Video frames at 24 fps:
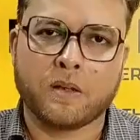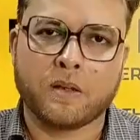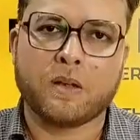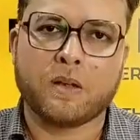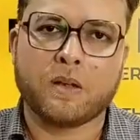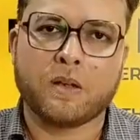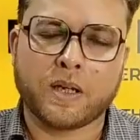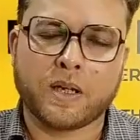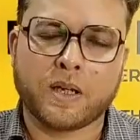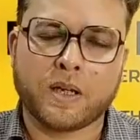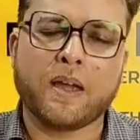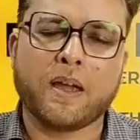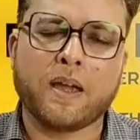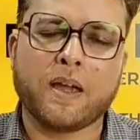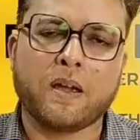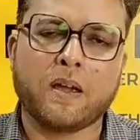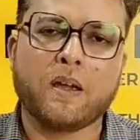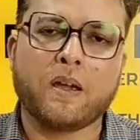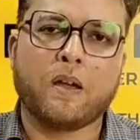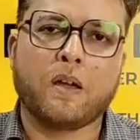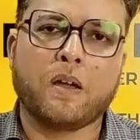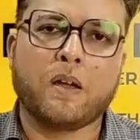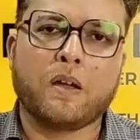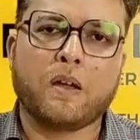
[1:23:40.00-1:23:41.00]
Okay?
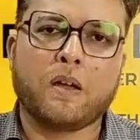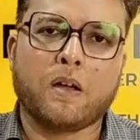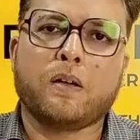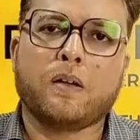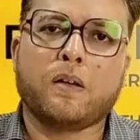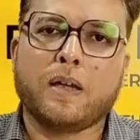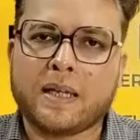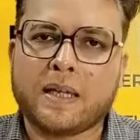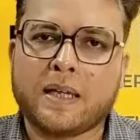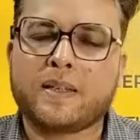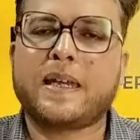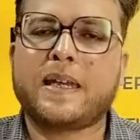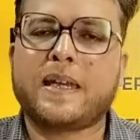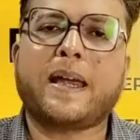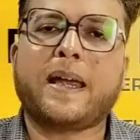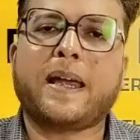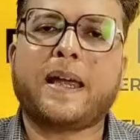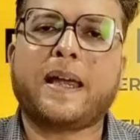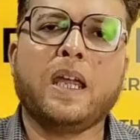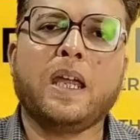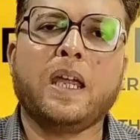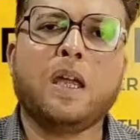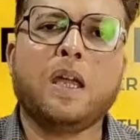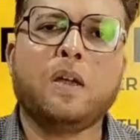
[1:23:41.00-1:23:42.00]

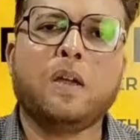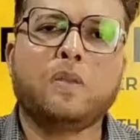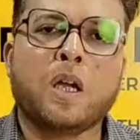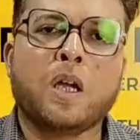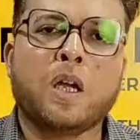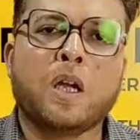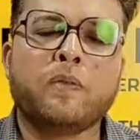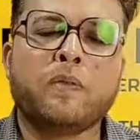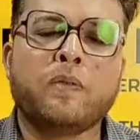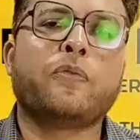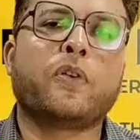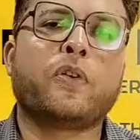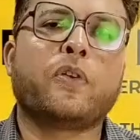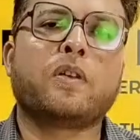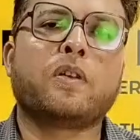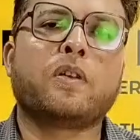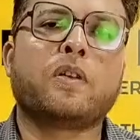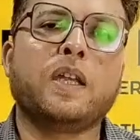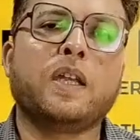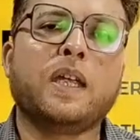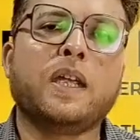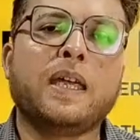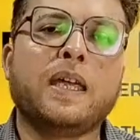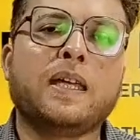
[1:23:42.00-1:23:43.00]
Exactly, we will
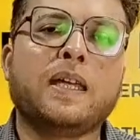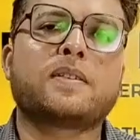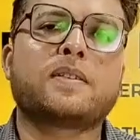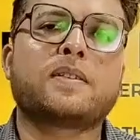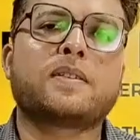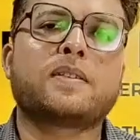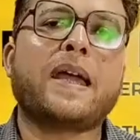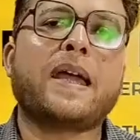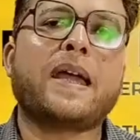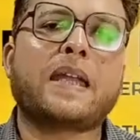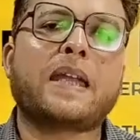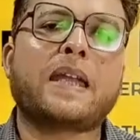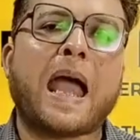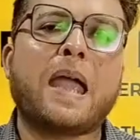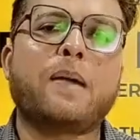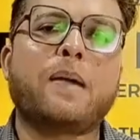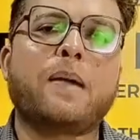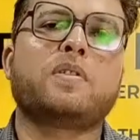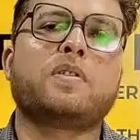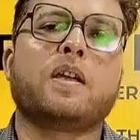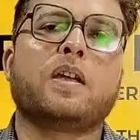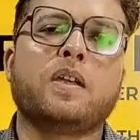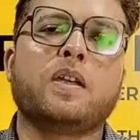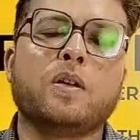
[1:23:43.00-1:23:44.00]
follow the exact
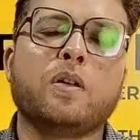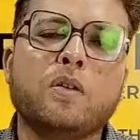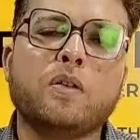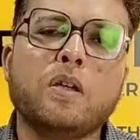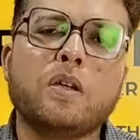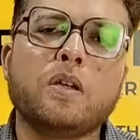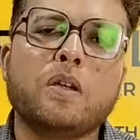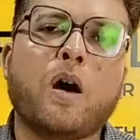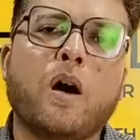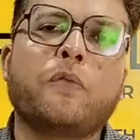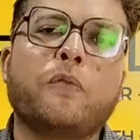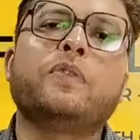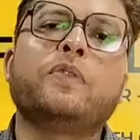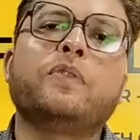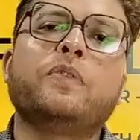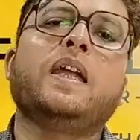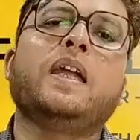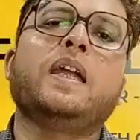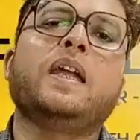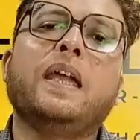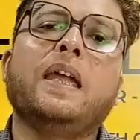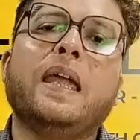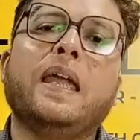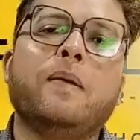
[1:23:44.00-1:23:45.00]
time schedule of
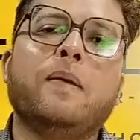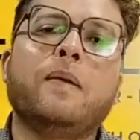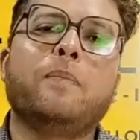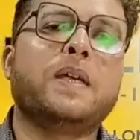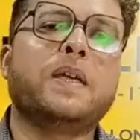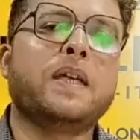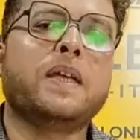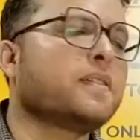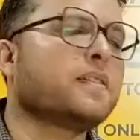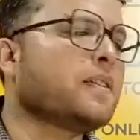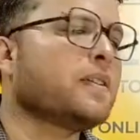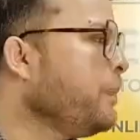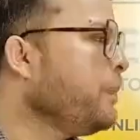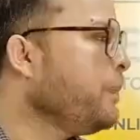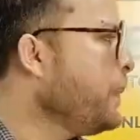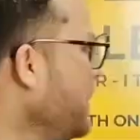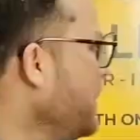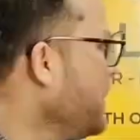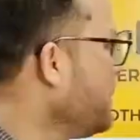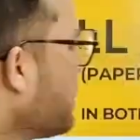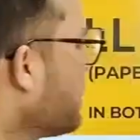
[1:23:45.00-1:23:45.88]
the APSC mains.